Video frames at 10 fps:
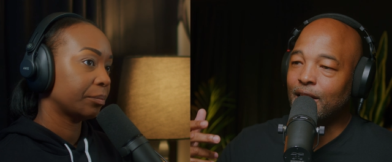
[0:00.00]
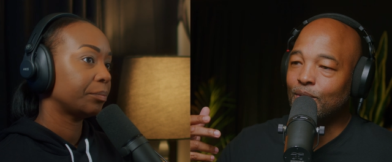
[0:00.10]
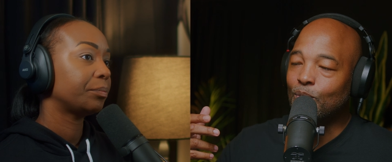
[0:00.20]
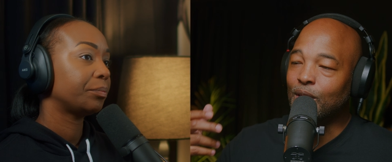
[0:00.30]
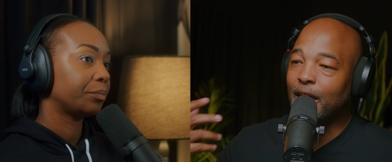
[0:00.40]

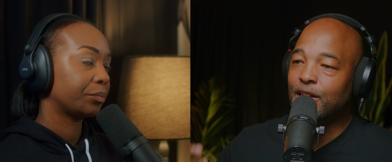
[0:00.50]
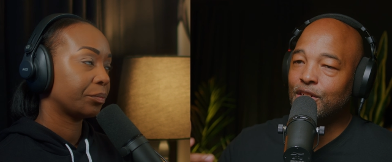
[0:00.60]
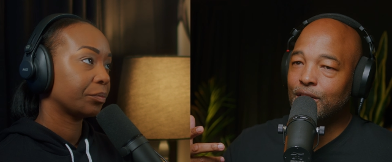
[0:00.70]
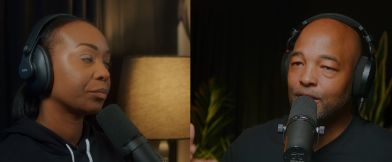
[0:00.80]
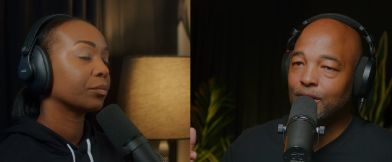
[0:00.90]
Speaker 1: in
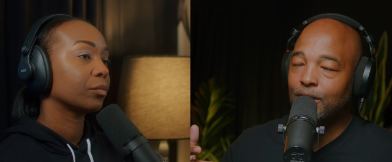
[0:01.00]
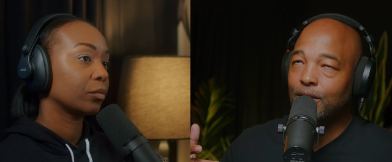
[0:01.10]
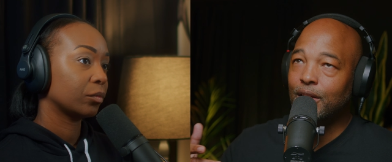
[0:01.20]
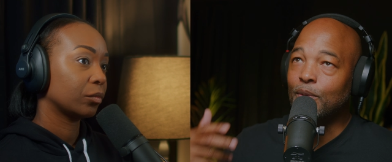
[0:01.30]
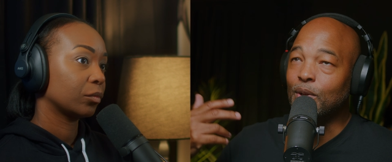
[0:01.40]
relationship
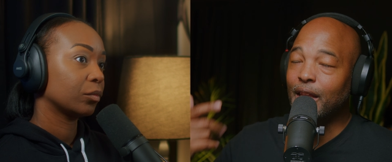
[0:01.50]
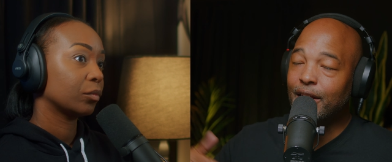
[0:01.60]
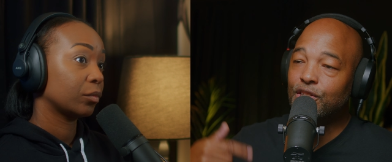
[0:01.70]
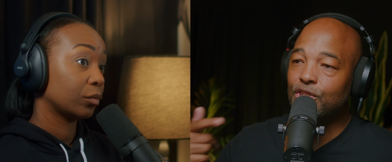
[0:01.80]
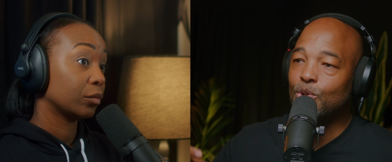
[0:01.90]
in
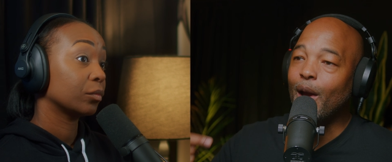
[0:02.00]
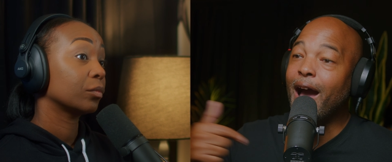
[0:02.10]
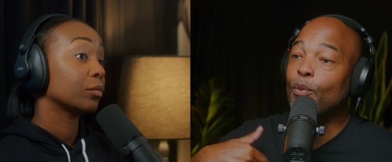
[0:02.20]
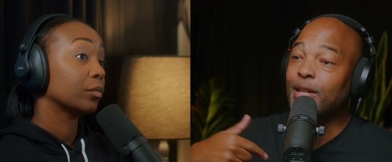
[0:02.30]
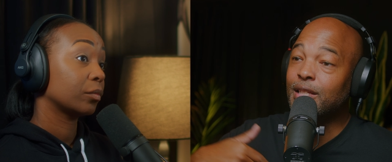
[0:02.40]
relation to
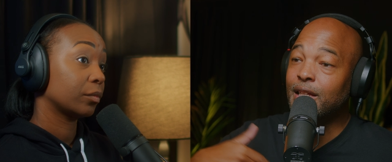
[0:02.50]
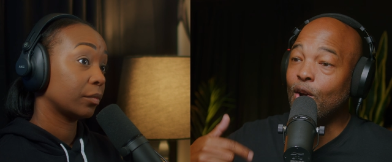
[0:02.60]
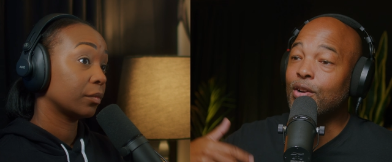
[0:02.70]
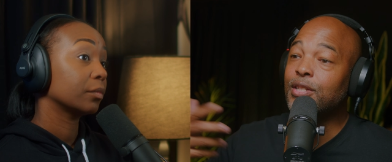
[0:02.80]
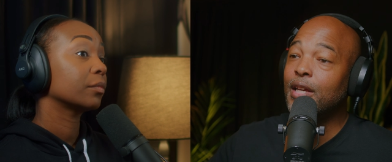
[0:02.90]
how we
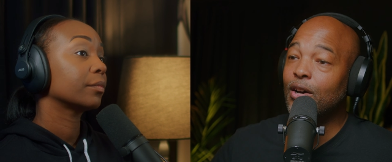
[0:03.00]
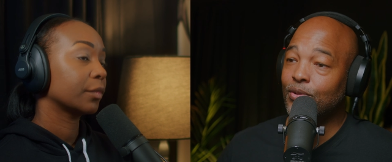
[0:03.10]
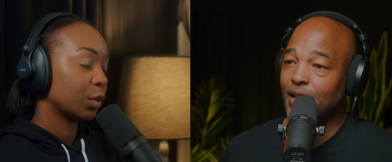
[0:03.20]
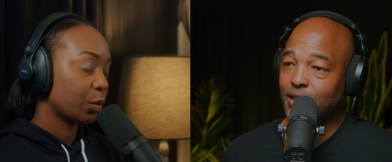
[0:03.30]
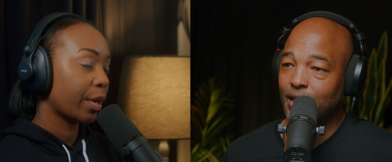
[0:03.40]
see
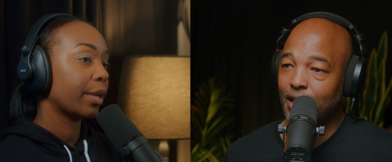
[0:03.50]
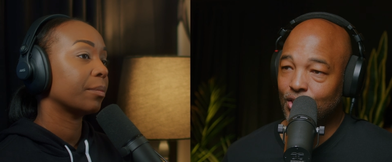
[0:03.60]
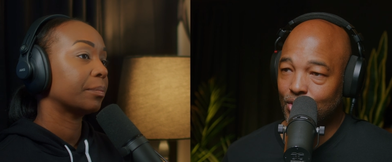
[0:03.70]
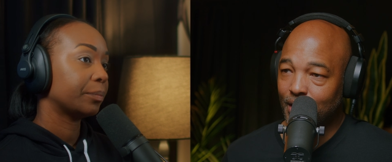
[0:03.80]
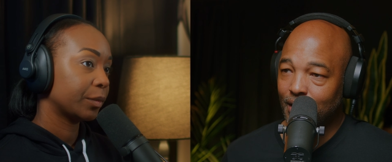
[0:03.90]
ourselves as right. a
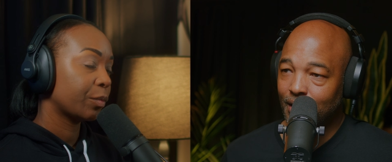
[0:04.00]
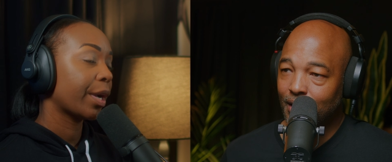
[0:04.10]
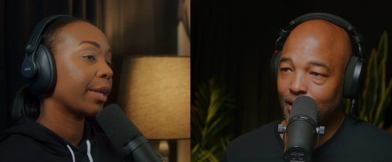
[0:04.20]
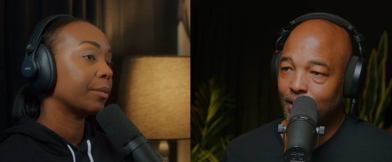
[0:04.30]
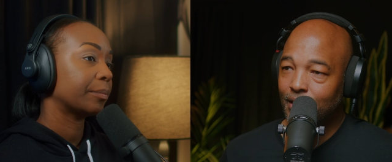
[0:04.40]
country. Right.